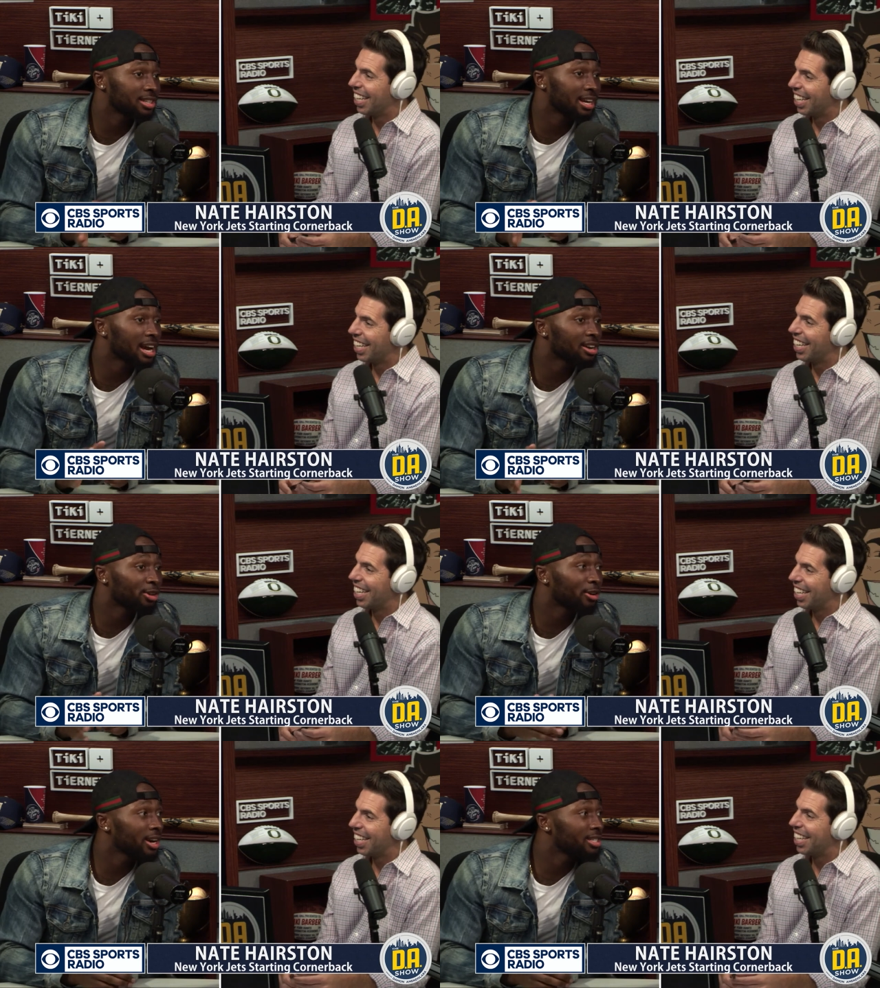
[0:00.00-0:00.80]
Speaker 1: kind of
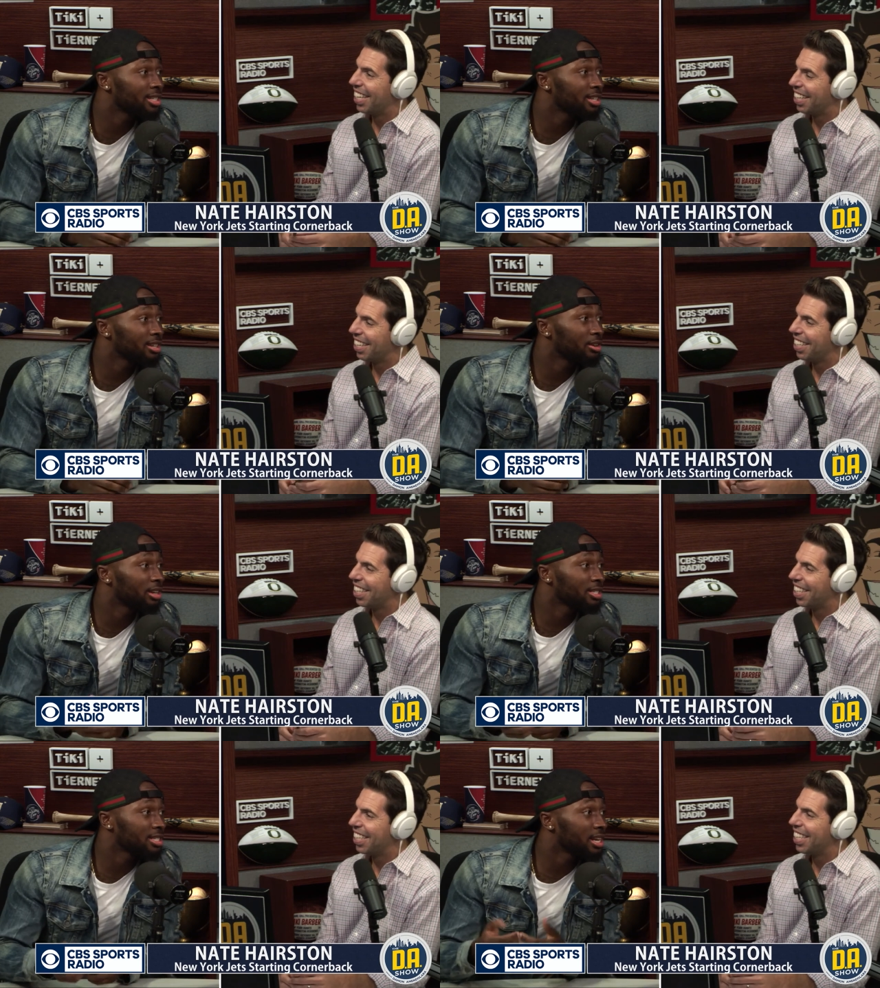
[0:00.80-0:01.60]
crazy
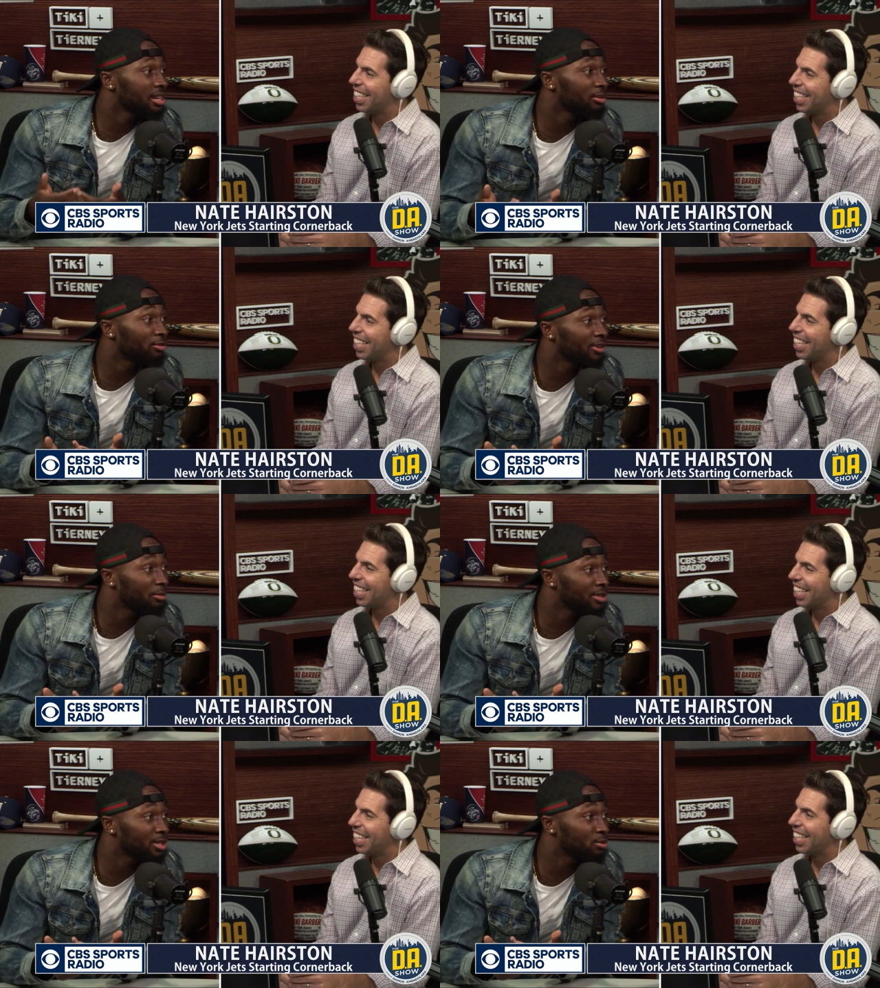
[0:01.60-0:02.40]
seeing them
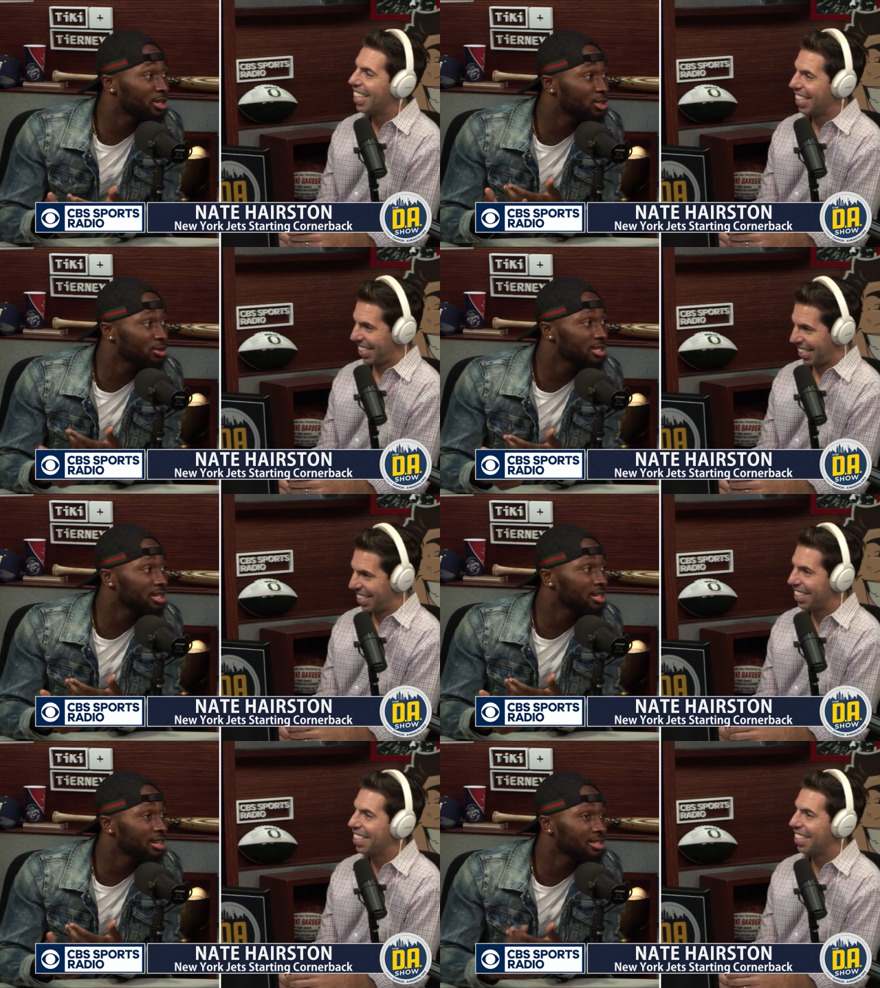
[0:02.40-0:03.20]
flip the switch on
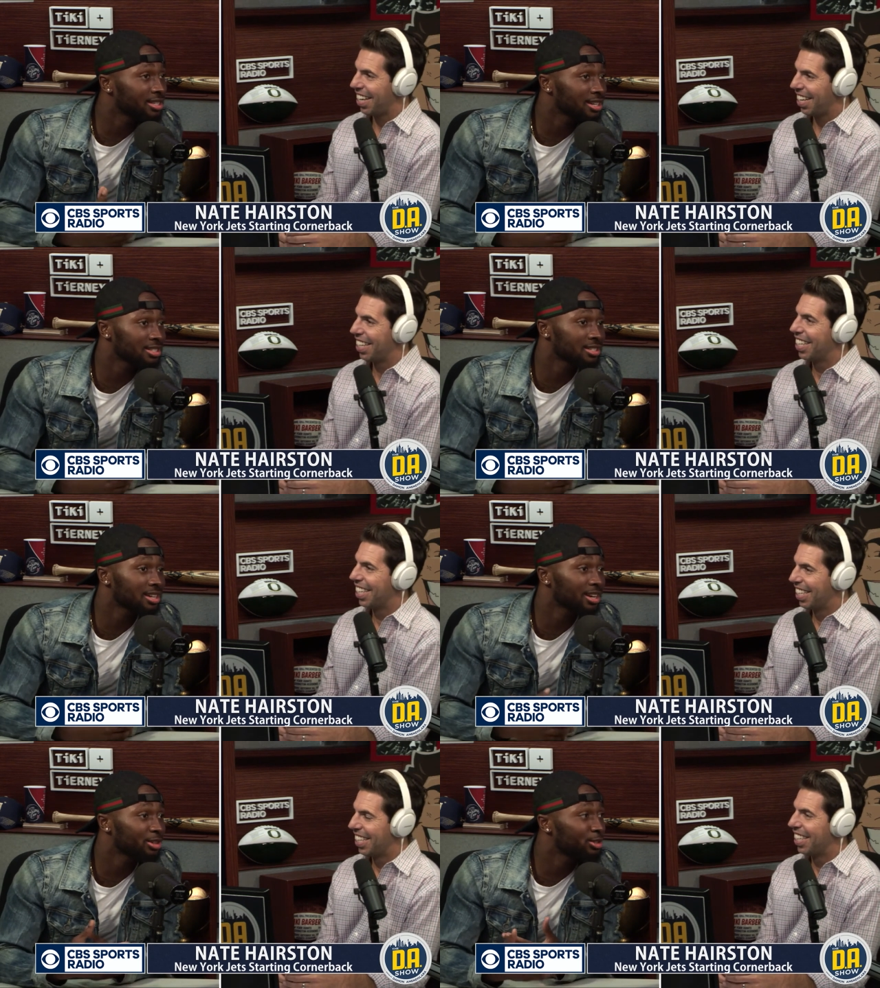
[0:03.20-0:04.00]
Sundays because yeah. it's
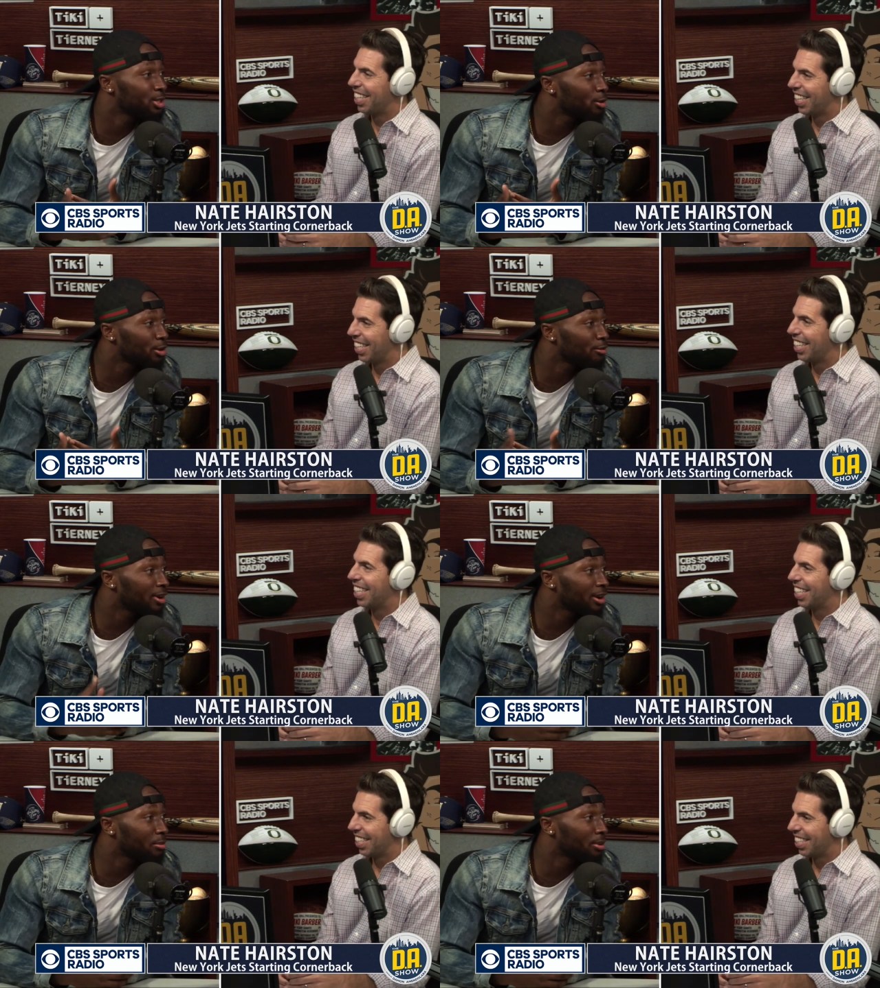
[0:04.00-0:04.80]
like you're joking
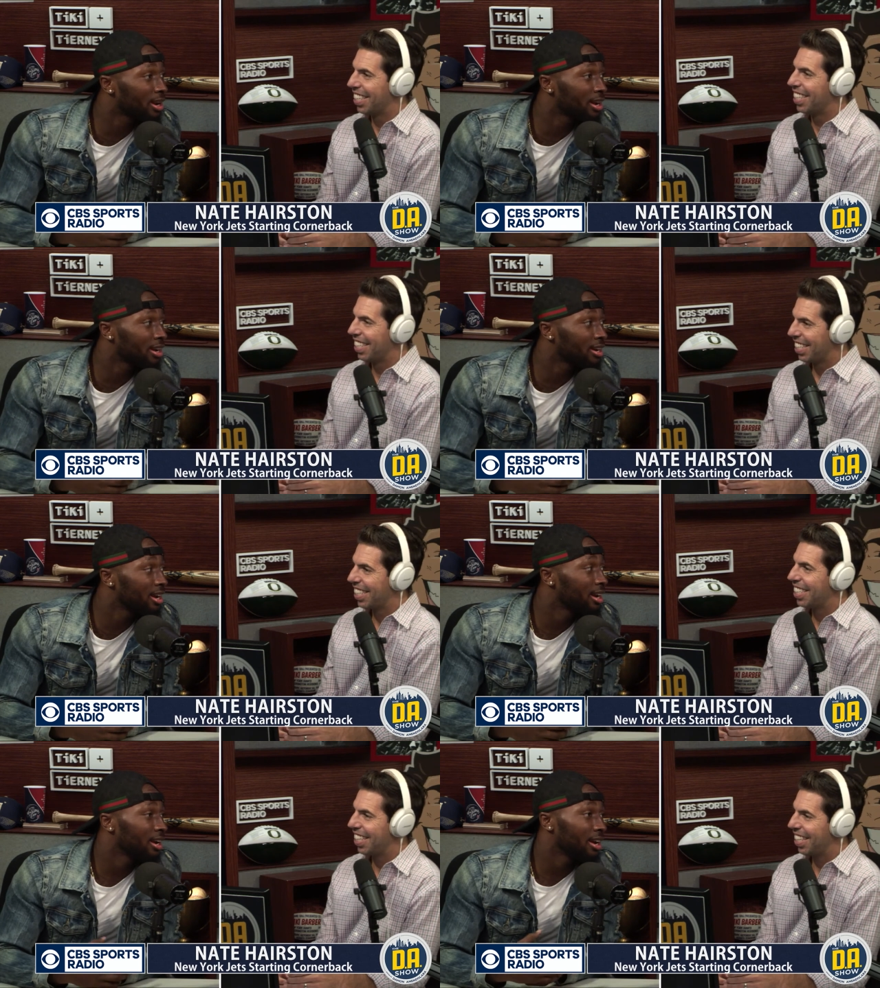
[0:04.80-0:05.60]
around and playing.
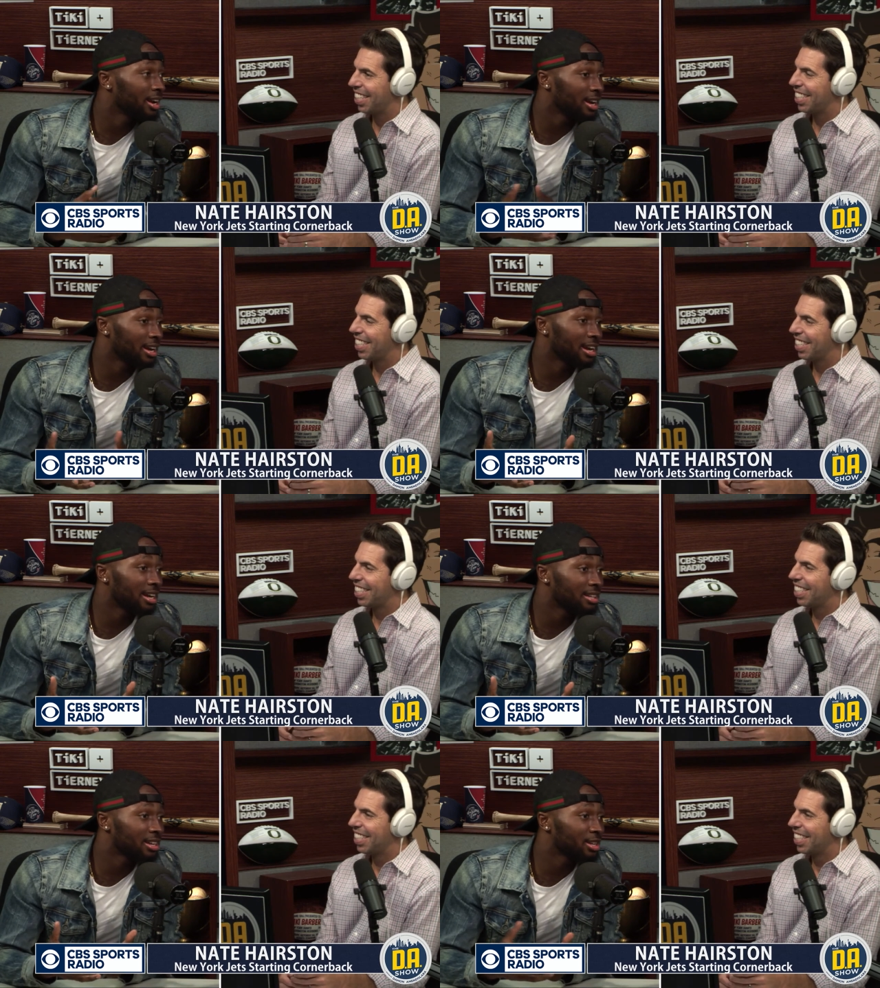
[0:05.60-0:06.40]
Yeah
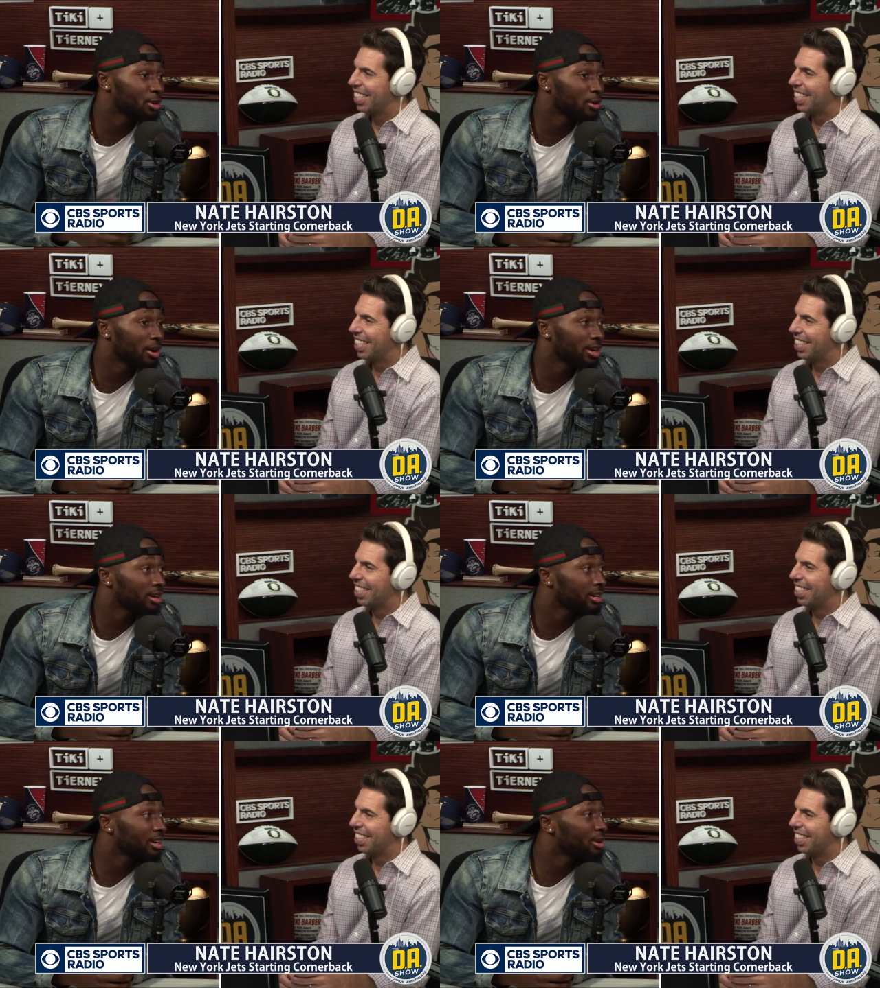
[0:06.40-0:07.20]
and then you out
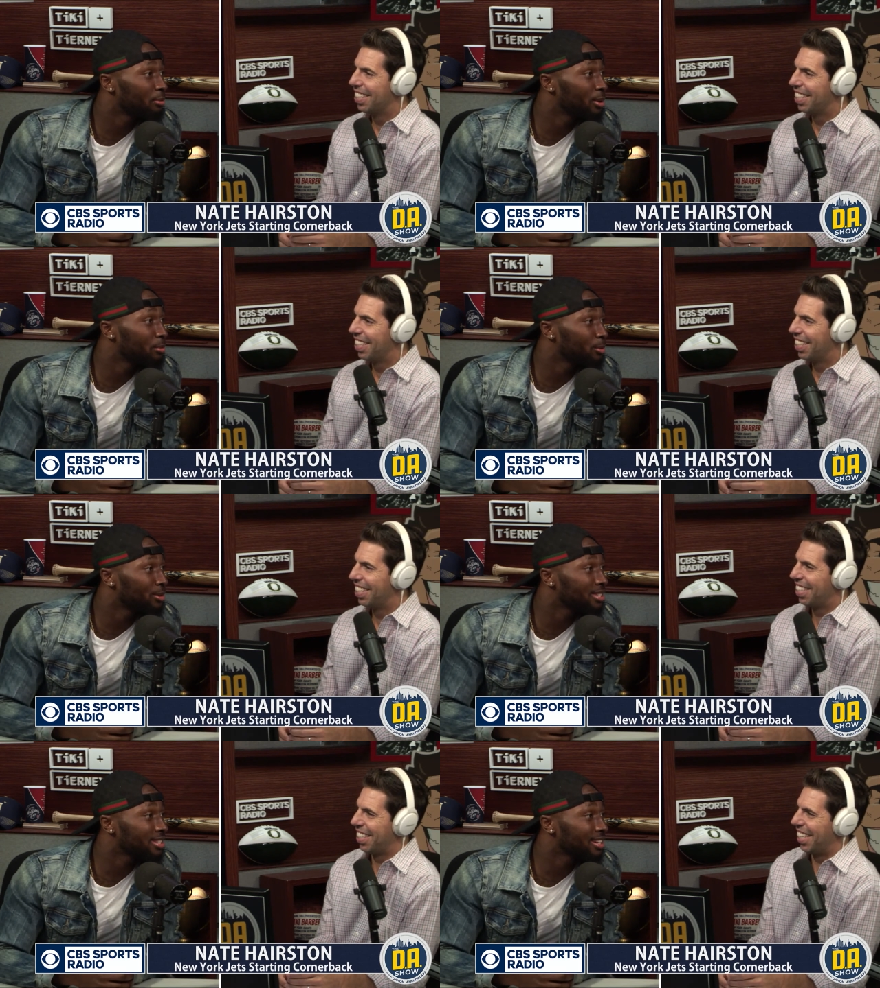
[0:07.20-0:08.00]
here killing people
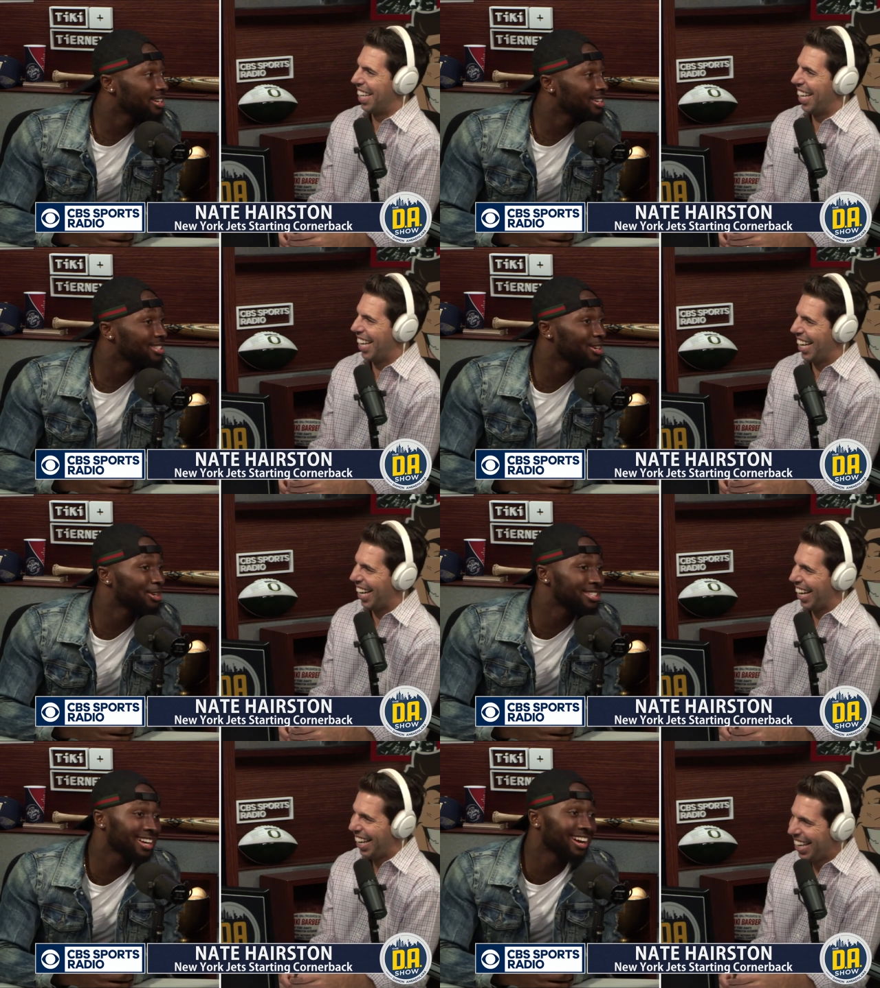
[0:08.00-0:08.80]
on Sunday.
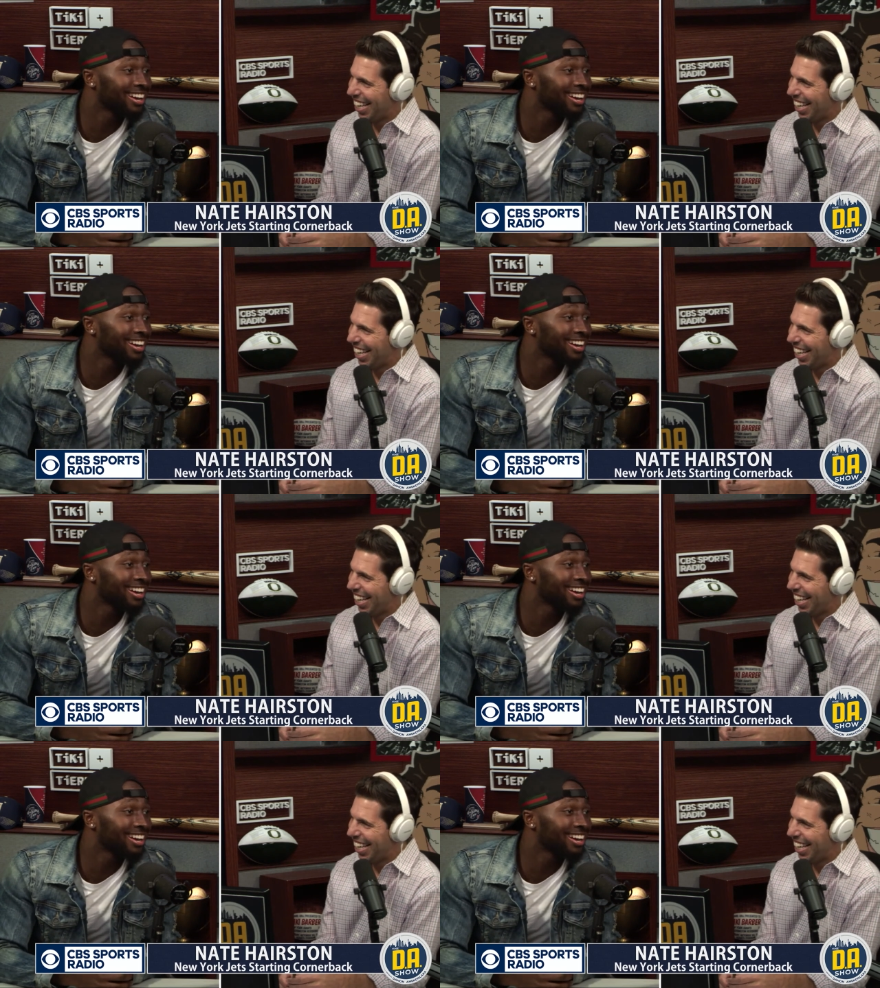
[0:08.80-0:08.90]
so it's